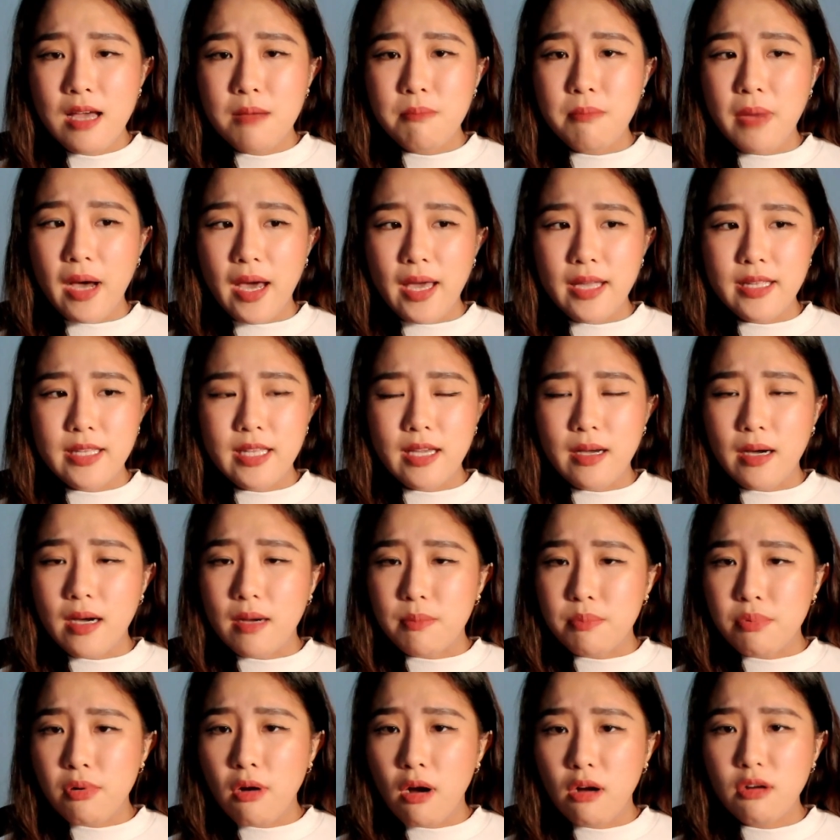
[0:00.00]
by their
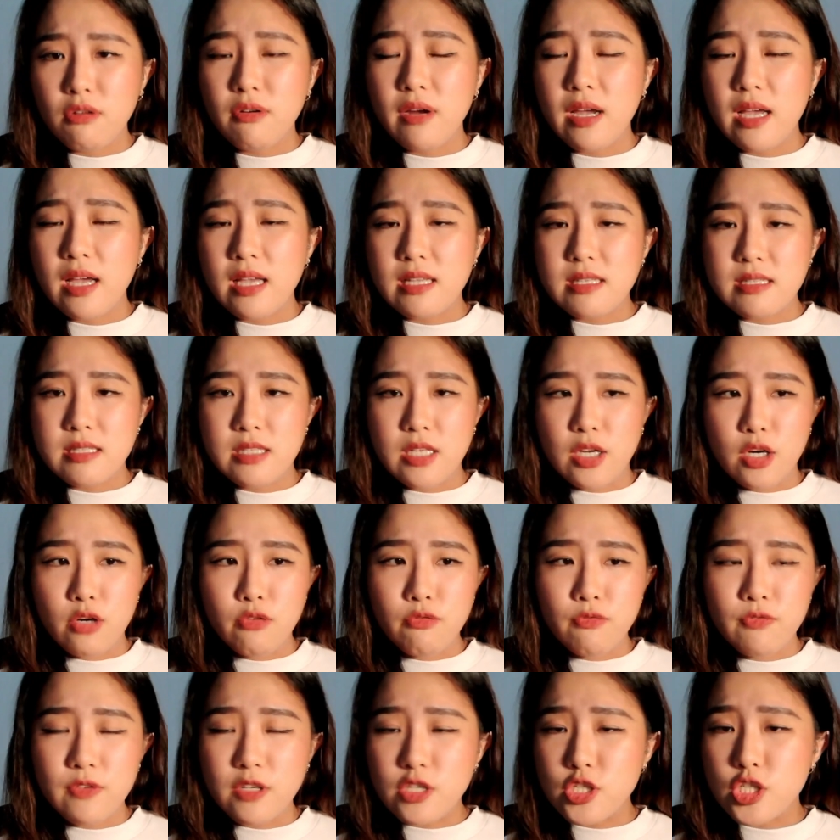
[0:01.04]
progress, their
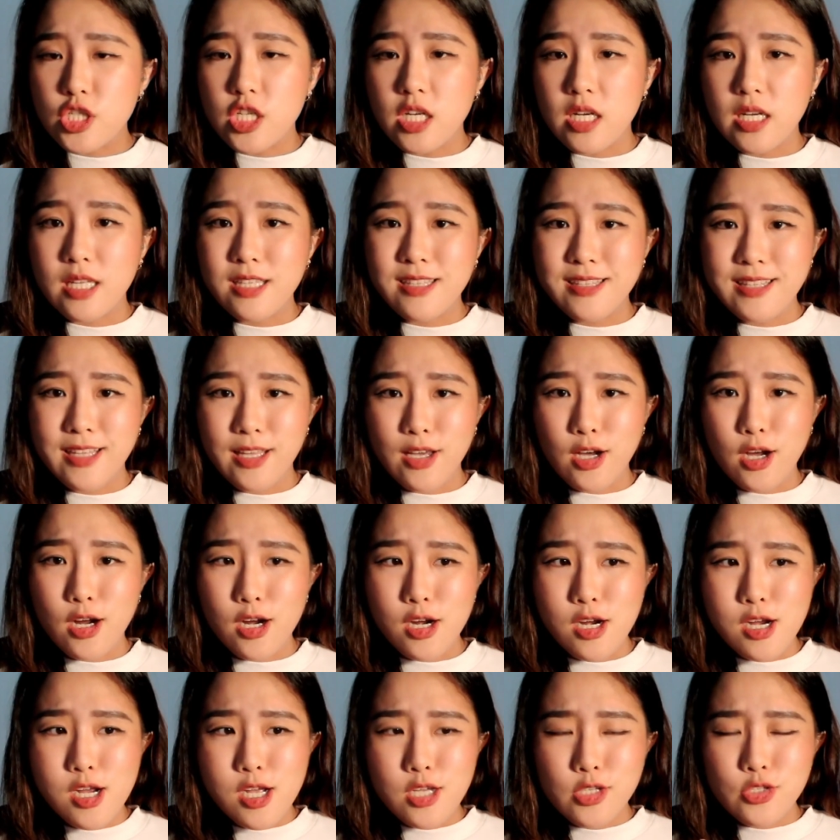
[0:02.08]
vision,
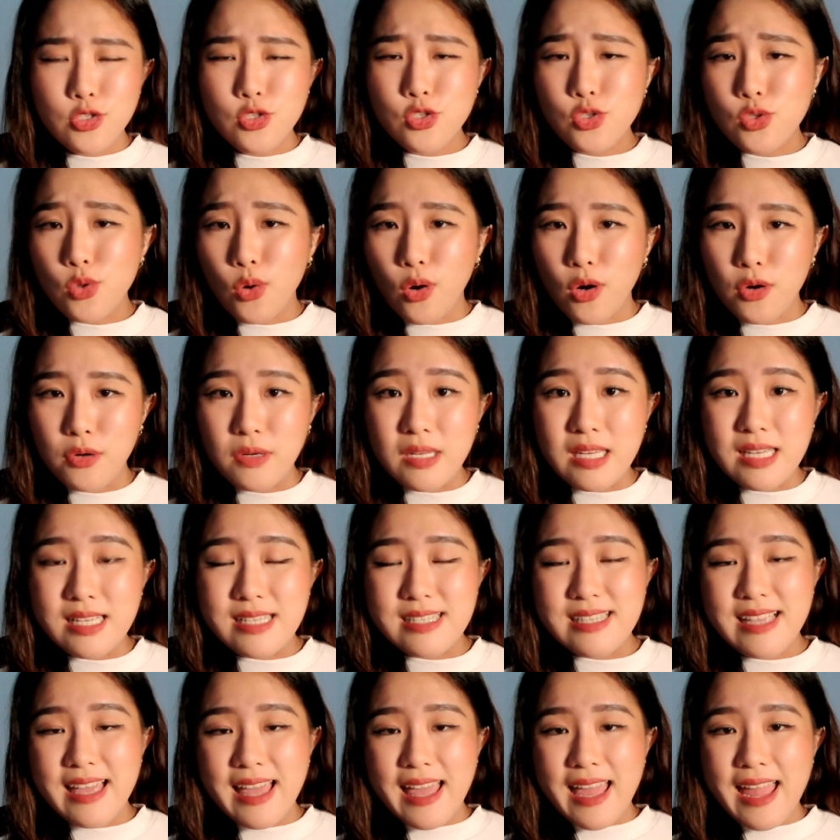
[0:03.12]
their
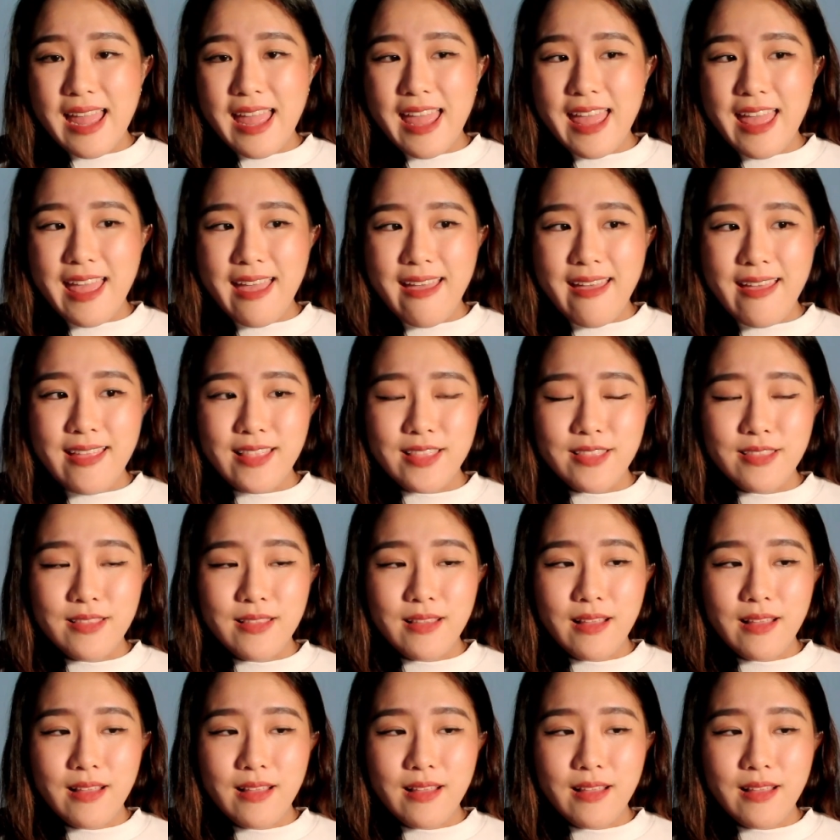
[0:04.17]
stories. And